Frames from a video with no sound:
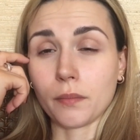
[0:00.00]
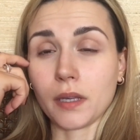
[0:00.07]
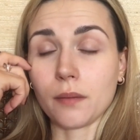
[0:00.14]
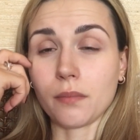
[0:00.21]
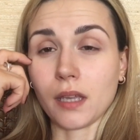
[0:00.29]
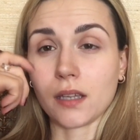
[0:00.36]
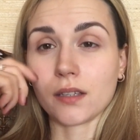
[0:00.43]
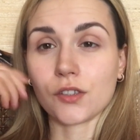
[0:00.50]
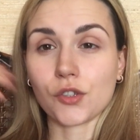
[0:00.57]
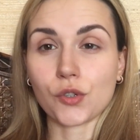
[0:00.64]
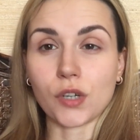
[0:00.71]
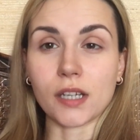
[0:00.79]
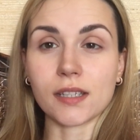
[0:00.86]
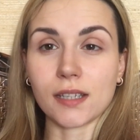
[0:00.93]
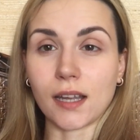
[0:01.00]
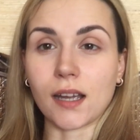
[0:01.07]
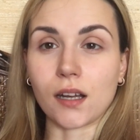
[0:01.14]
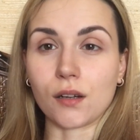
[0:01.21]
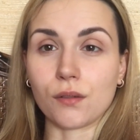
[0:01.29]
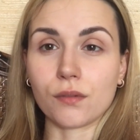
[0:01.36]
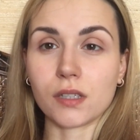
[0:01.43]
me being stressed
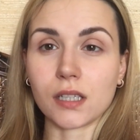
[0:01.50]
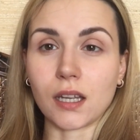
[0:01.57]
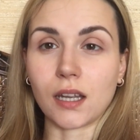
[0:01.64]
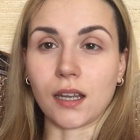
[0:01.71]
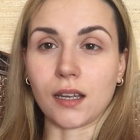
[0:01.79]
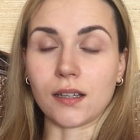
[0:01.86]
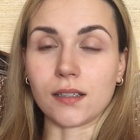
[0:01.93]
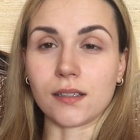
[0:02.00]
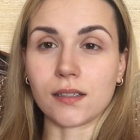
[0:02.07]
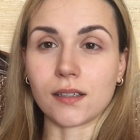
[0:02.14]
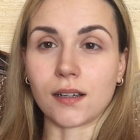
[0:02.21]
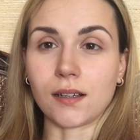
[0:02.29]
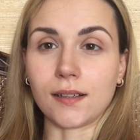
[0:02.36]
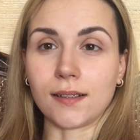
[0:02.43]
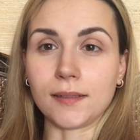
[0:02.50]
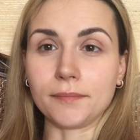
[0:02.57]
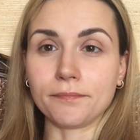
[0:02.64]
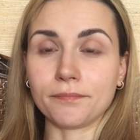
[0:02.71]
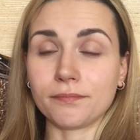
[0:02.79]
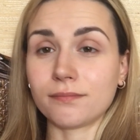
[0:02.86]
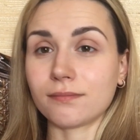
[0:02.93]
out and
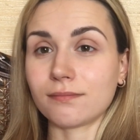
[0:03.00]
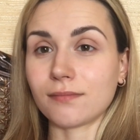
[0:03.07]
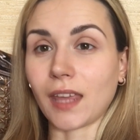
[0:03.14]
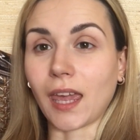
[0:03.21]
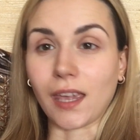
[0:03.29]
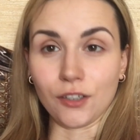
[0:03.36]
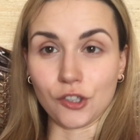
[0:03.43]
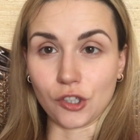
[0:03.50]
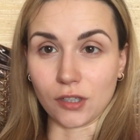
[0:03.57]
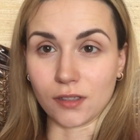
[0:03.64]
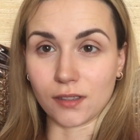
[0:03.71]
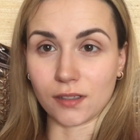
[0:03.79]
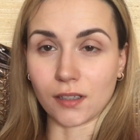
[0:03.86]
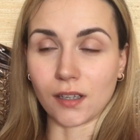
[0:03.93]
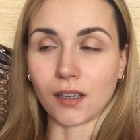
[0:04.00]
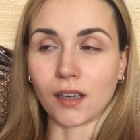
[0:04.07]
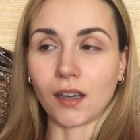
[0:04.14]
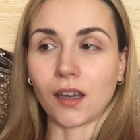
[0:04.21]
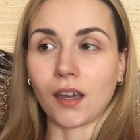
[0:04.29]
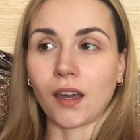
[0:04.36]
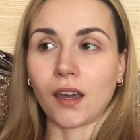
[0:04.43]
um, anxious
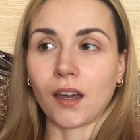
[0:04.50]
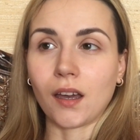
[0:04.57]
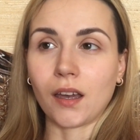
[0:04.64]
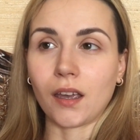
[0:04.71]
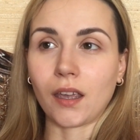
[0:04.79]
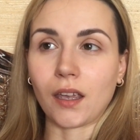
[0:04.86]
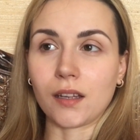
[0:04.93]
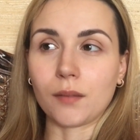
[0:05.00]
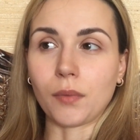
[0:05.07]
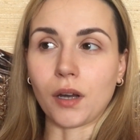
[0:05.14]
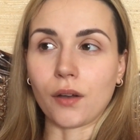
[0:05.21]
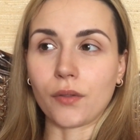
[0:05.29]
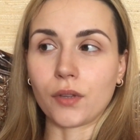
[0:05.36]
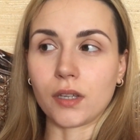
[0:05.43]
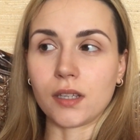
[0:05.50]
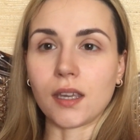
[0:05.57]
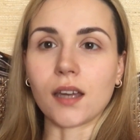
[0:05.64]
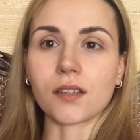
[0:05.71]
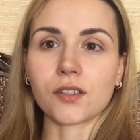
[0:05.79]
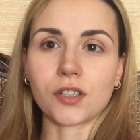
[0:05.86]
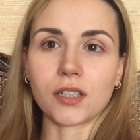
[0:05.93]
and about the
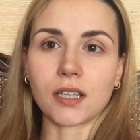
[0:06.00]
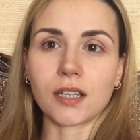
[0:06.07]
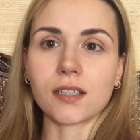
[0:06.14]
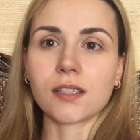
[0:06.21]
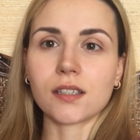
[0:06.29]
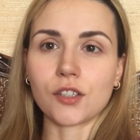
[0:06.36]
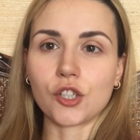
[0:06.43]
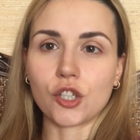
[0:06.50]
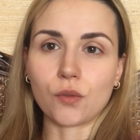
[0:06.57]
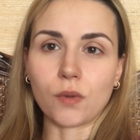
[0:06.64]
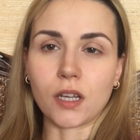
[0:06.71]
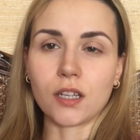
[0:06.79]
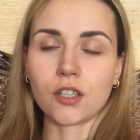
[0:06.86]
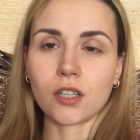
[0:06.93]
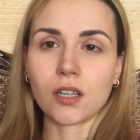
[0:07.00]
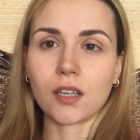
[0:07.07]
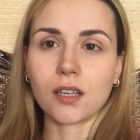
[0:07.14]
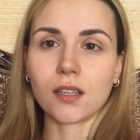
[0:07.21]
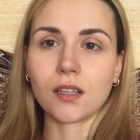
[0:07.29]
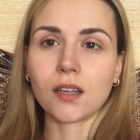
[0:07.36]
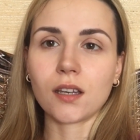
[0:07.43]
yesterday
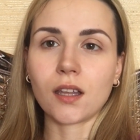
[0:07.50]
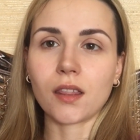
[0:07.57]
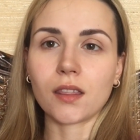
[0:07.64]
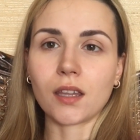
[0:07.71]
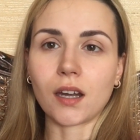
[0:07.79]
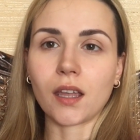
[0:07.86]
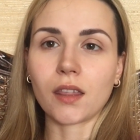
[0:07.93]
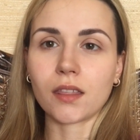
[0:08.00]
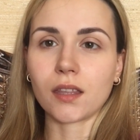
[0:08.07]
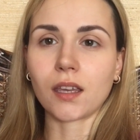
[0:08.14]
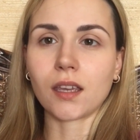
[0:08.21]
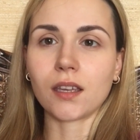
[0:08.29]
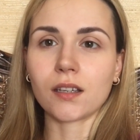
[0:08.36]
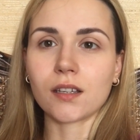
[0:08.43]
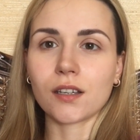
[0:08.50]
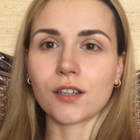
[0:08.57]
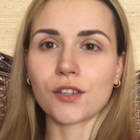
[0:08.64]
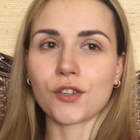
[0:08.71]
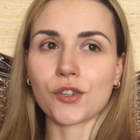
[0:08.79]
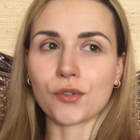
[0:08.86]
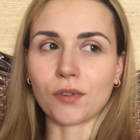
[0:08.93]
situation that I think
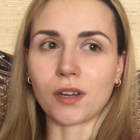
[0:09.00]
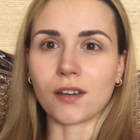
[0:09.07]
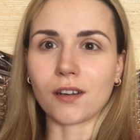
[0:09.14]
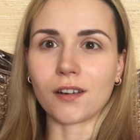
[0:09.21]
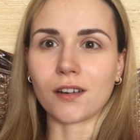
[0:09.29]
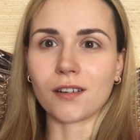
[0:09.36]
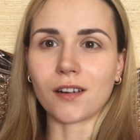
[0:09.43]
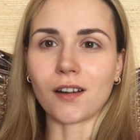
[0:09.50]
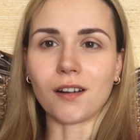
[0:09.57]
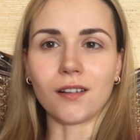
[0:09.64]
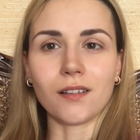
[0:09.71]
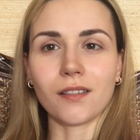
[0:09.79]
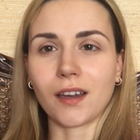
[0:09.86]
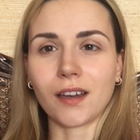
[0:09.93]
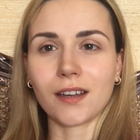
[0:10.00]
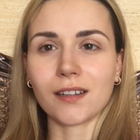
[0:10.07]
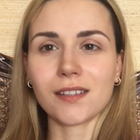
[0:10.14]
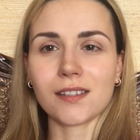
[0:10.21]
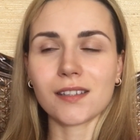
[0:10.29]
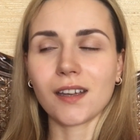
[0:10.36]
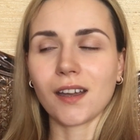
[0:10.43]
triggered all
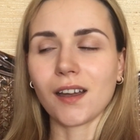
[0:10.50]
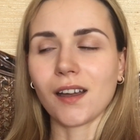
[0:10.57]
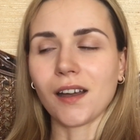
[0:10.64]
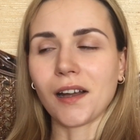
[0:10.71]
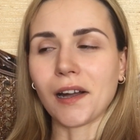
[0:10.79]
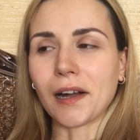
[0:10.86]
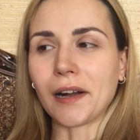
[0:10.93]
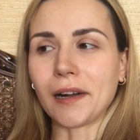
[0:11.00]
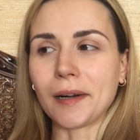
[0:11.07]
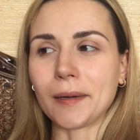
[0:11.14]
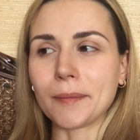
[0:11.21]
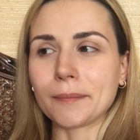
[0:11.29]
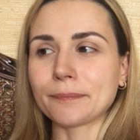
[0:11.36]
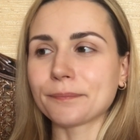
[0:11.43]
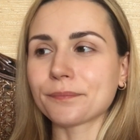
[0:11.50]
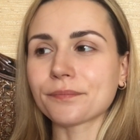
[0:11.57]
that. Um,